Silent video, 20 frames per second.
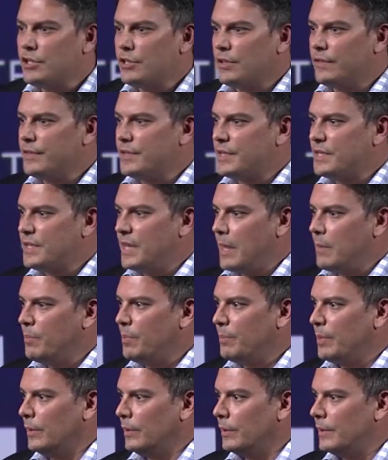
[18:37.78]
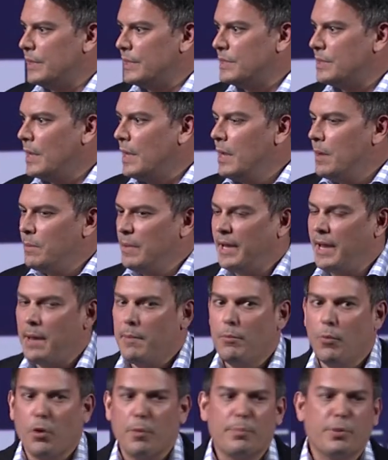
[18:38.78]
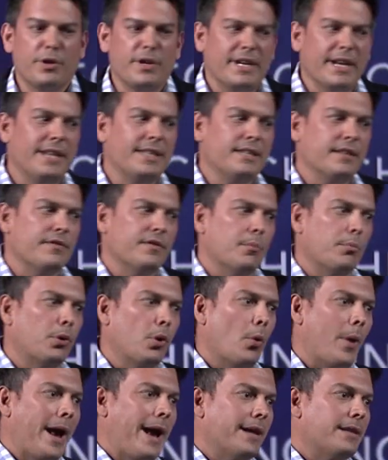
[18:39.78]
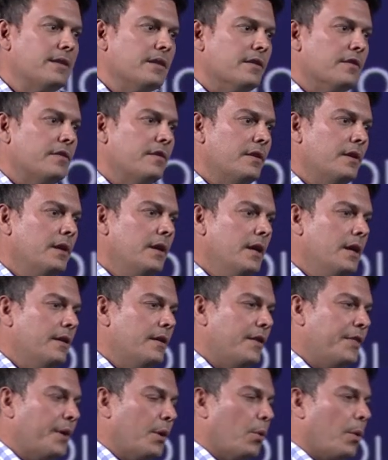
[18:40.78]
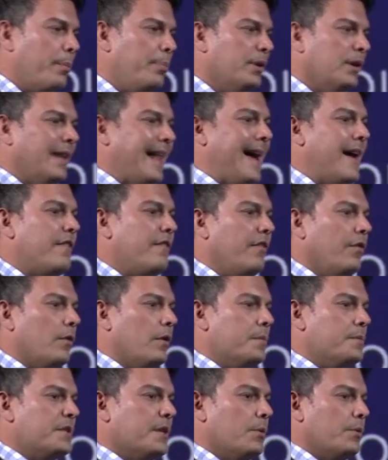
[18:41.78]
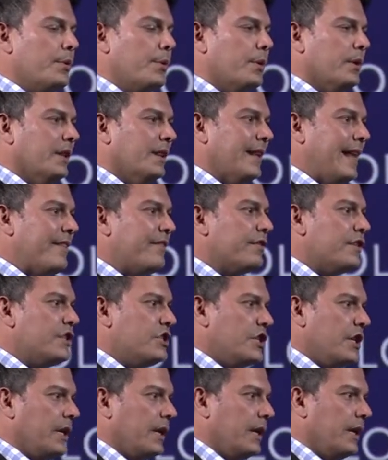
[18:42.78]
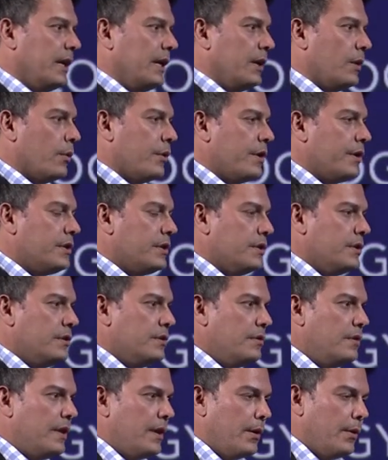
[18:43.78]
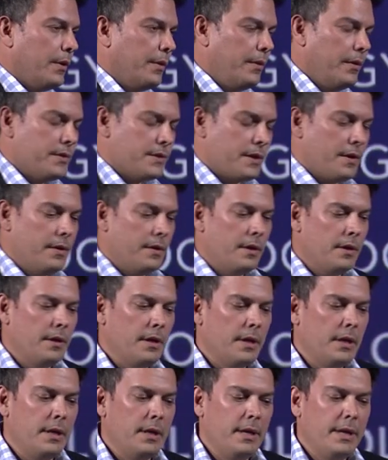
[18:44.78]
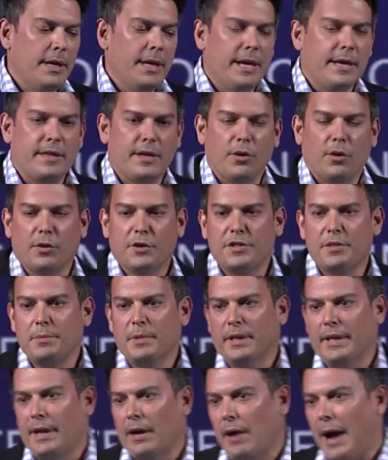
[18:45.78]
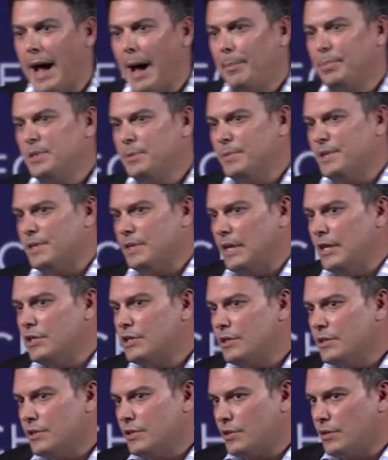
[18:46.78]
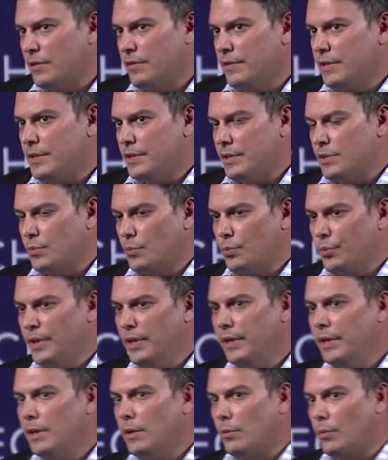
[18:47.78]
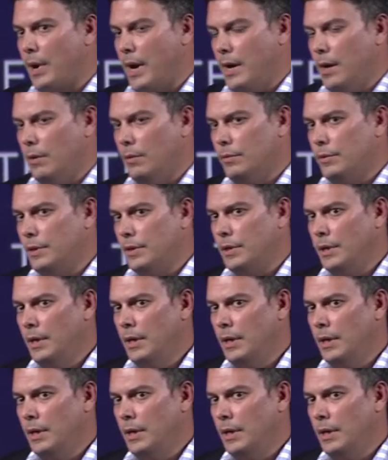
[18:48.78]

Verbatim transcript: services capabilities became more predictive and proactive, that there were platforms that we were leveraging in order to do those. And then ultimately, our optimization services really around